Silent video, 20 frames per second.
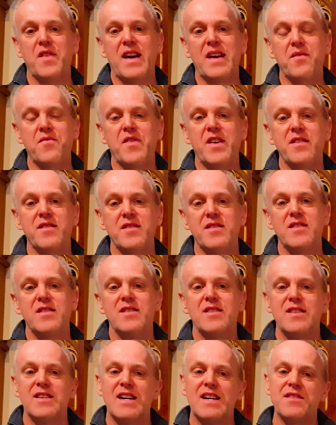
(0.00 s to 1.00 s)
Advent,
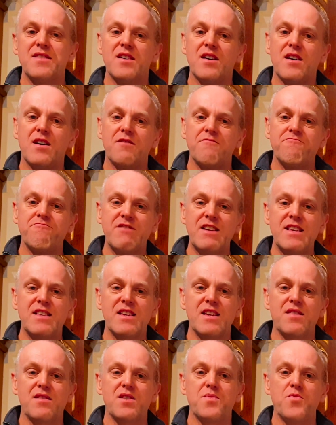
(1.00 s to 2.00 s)
and our
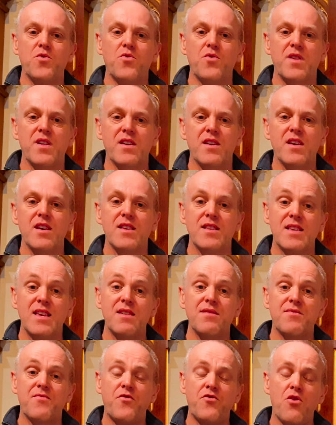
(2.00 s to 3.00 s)
reading this morning
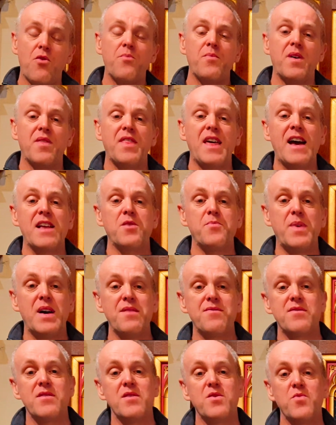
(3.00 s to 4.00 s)
is from that
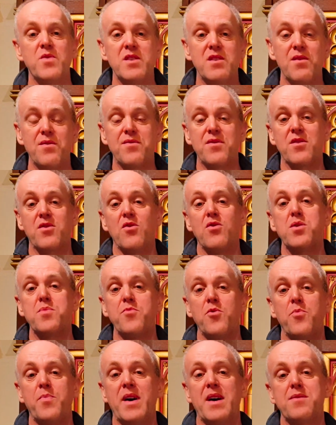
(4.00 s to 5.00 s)
passage, which is the
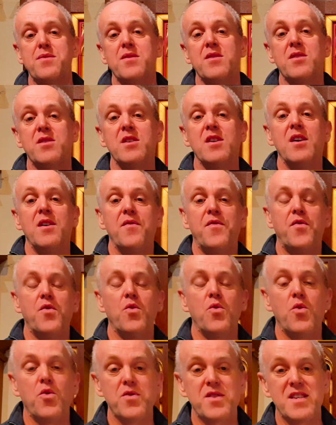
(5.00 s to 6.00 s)
Gospel passage
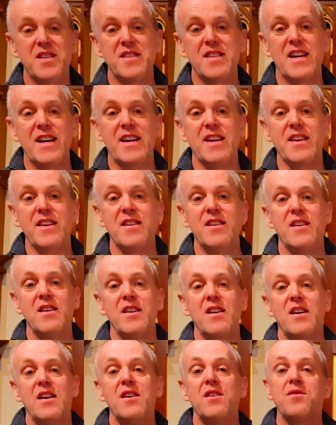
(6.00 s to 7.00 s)
for today.
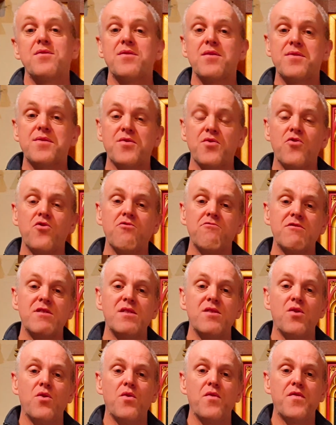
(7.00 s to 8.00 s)
And it's the
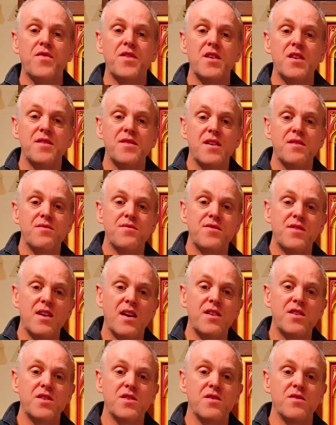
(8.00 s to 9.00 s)
story of the
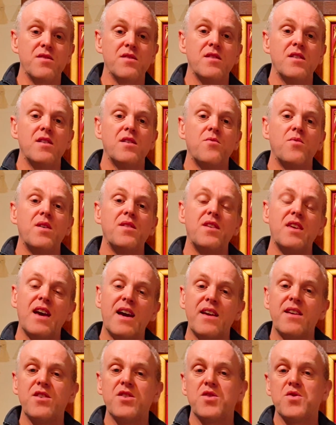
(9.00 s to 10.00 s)
Annunciation, where the
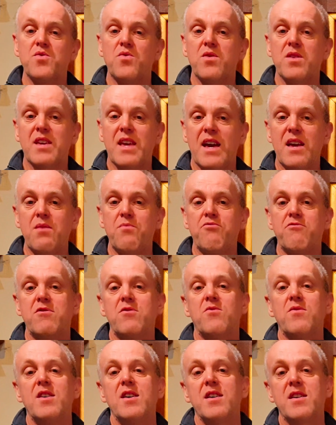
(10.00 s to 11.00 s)
Angel
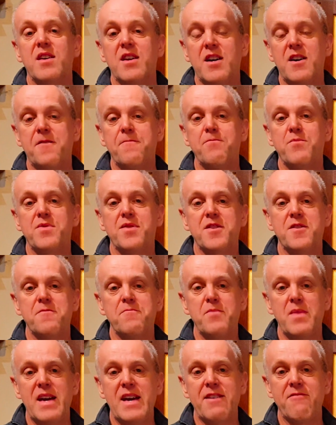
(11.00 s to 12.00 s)
Gabriel comes to
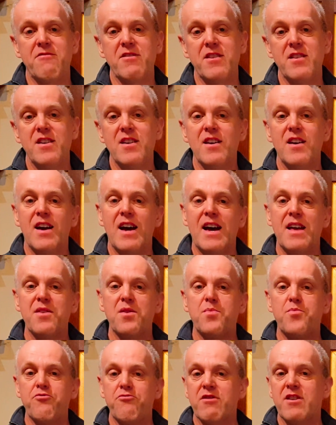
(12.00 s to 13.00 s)
Mary
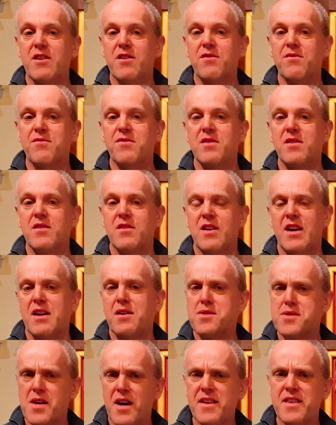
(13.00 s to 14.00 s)
and brings
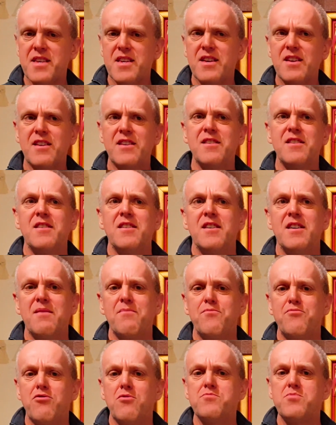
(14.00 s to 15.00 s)
exciting
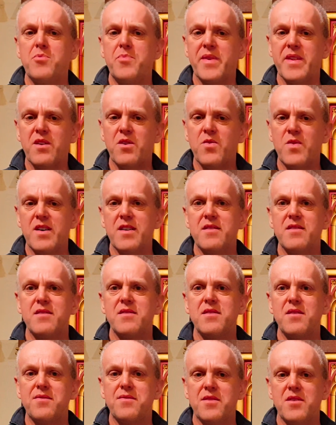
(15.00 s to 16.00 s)
and probably quite
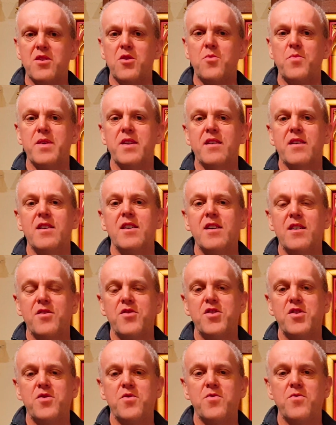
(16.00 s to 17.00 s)
disturbing
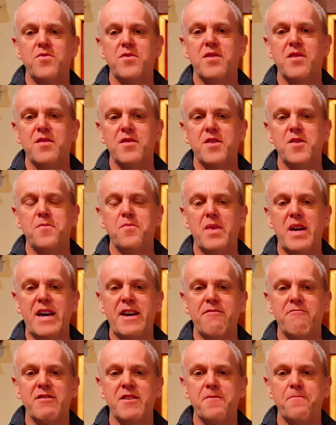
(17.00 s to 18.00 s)
news to
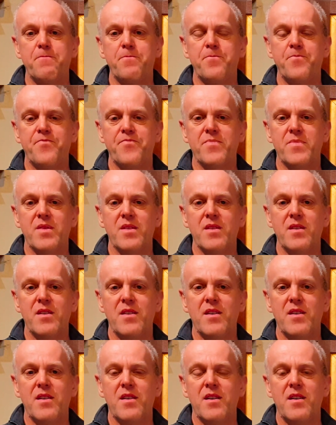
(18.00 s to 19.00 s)
Mary.
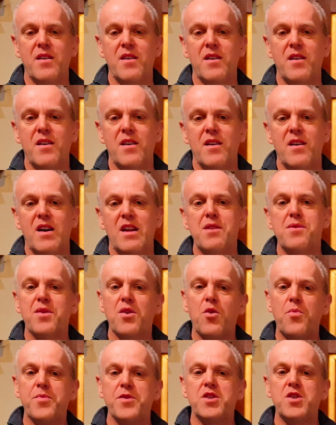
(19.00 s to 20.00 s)
And it's an
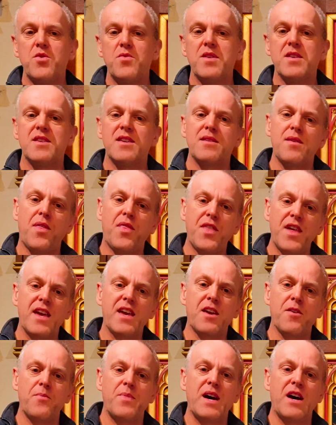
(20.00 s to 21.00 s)
opportunity to
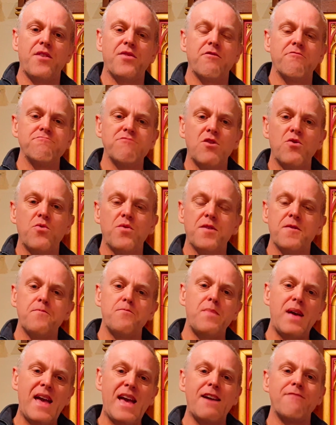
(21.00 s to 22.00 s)
think about the role that
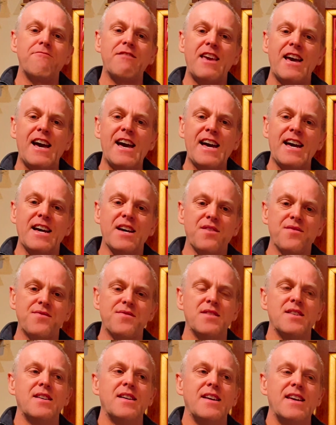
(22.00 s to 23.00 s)
Mary has
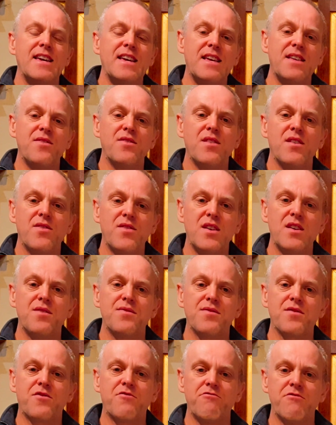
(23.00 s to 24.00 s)
in
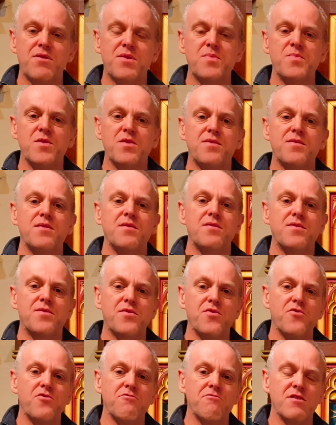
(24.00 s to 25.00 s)
this Christmas
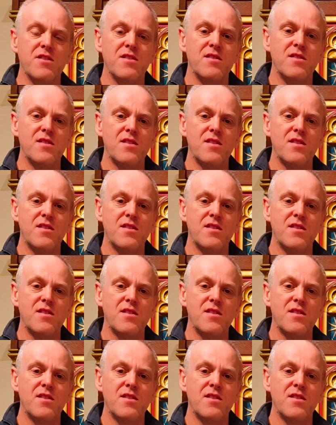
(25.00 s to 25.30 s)
story.